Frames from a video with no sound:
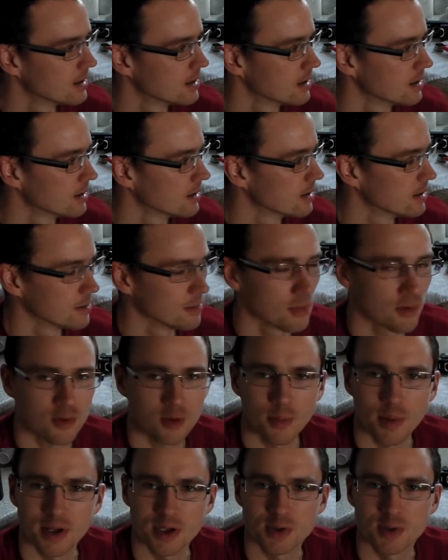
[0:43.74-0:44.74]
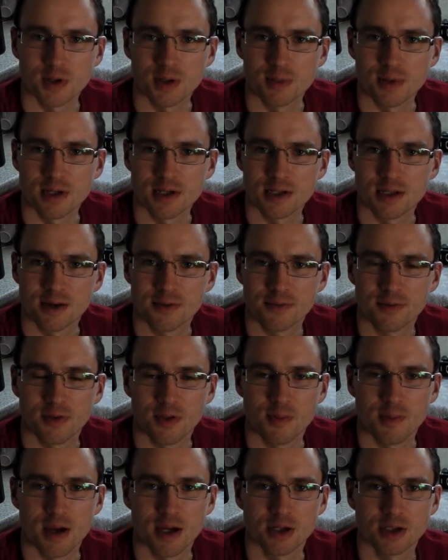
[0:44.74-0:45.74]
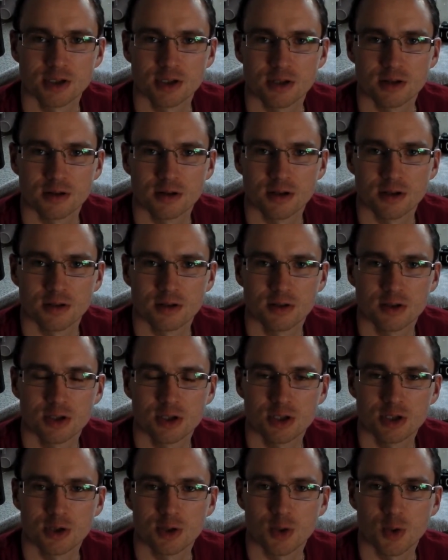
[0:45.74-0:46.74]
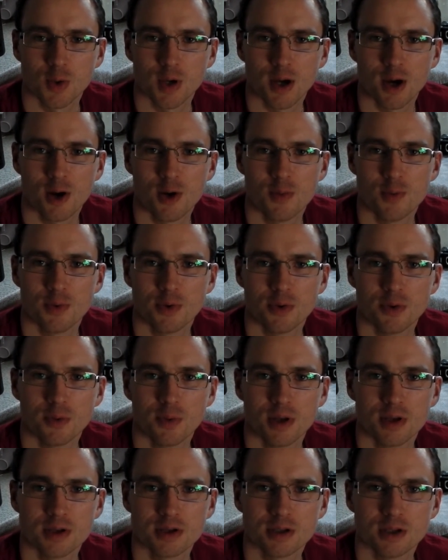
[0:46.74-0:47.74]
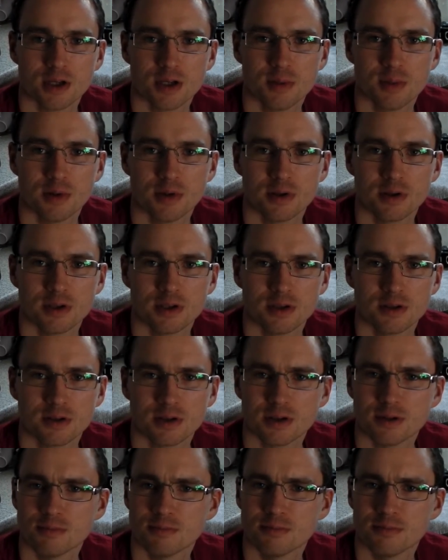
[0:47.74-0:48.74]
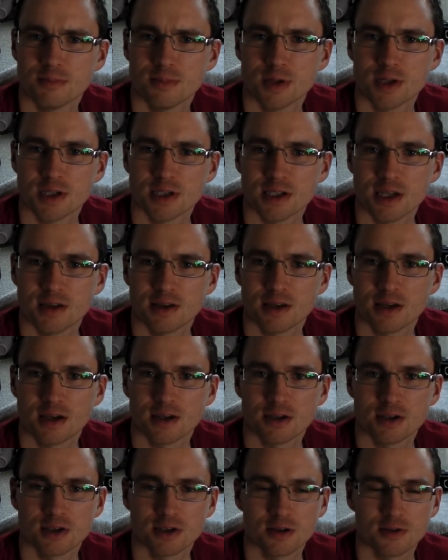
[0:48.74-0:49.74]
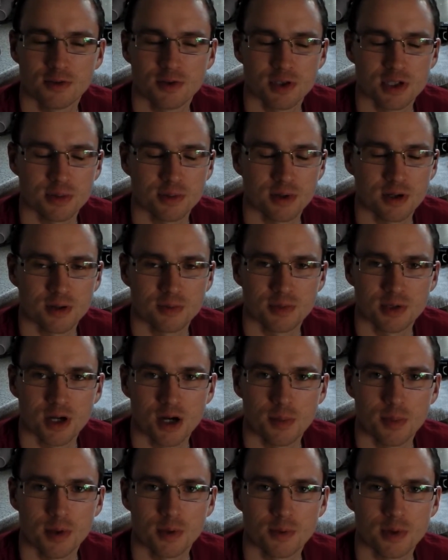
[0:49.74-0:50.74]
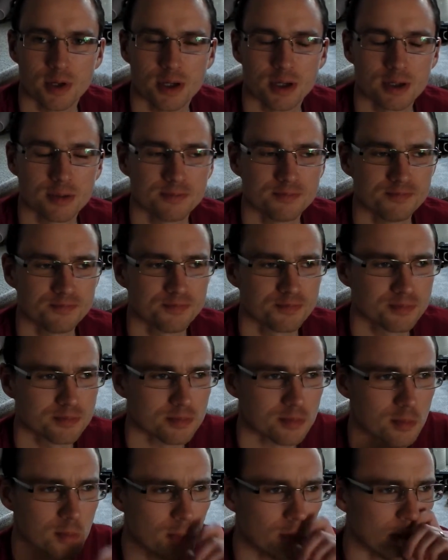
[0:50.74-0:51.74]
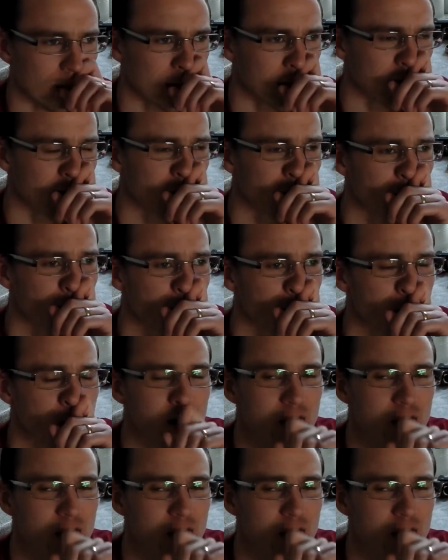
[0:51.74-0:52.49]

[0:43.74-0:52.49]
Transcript: Um, I've got about 20 minutes left of the mash, so I'm going to just do a quick homebrew Wednesday, but this is on a, a, Sunday, just so I've got something up to go up in the week. Um,